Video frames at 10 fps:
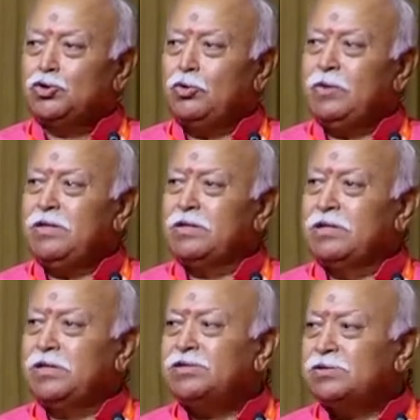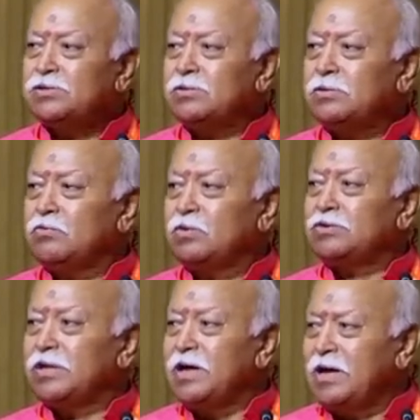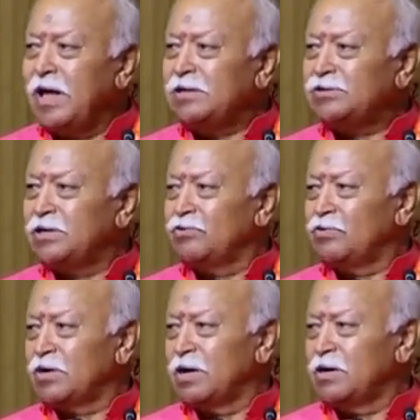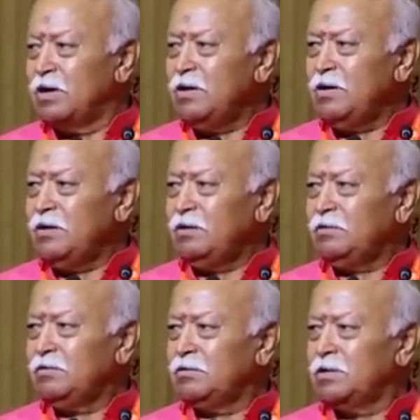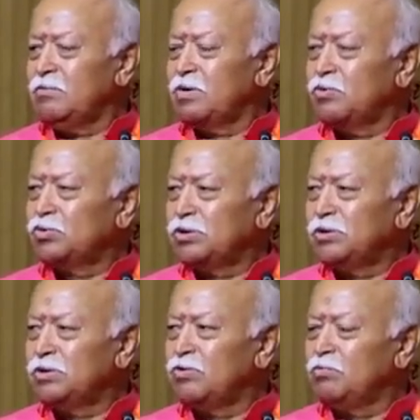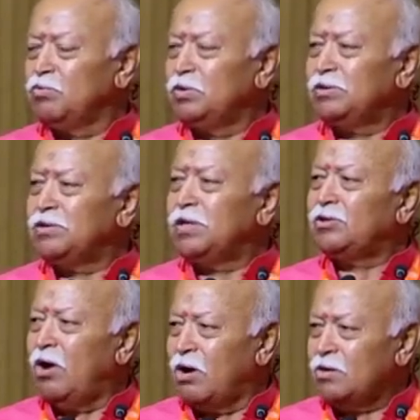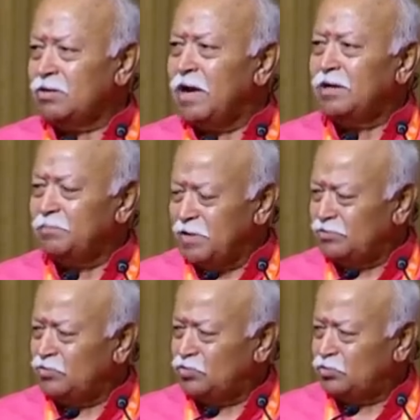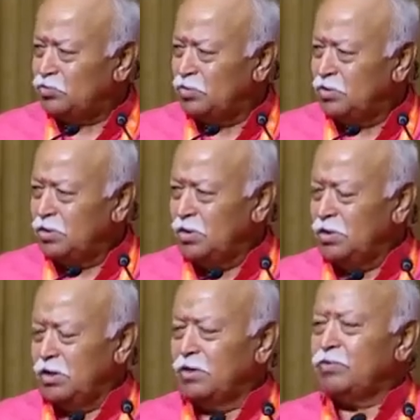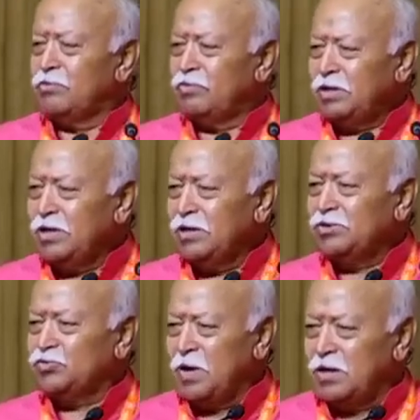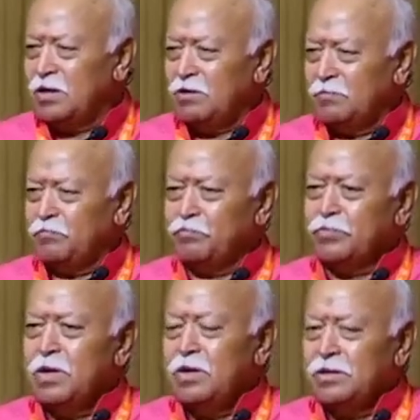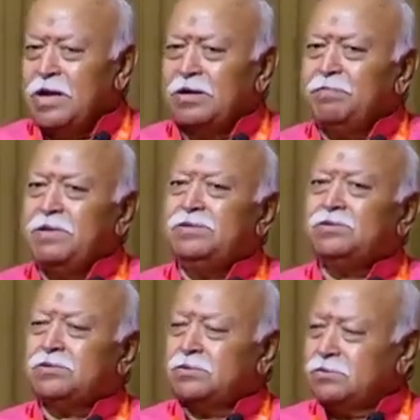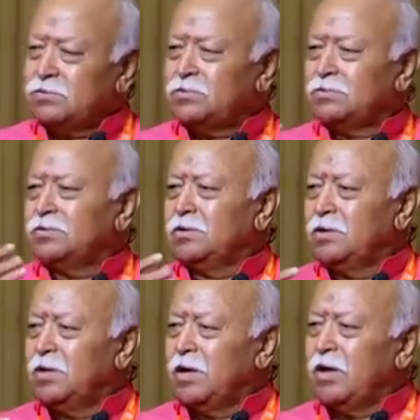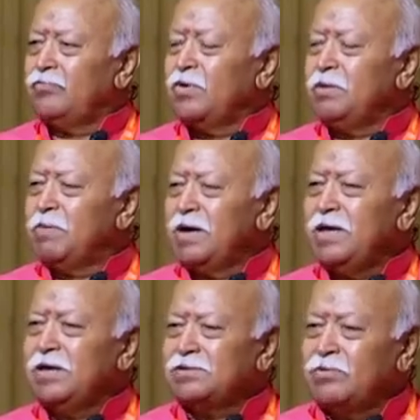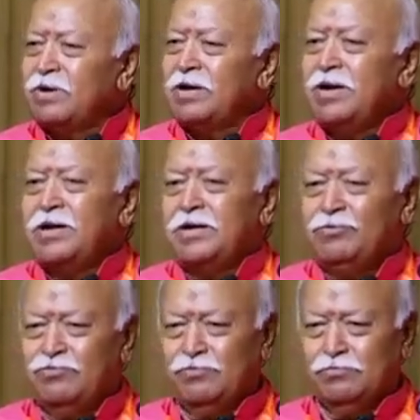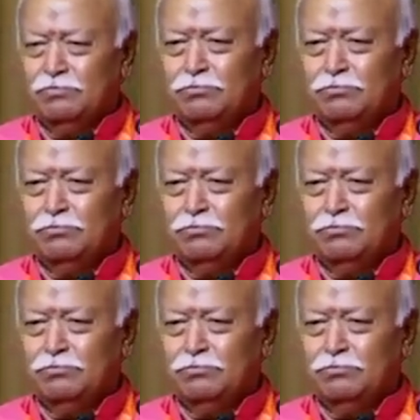So when this was realized in our country, our rishis, our munis, they thought that means if everything is one, that means everybody is our relative,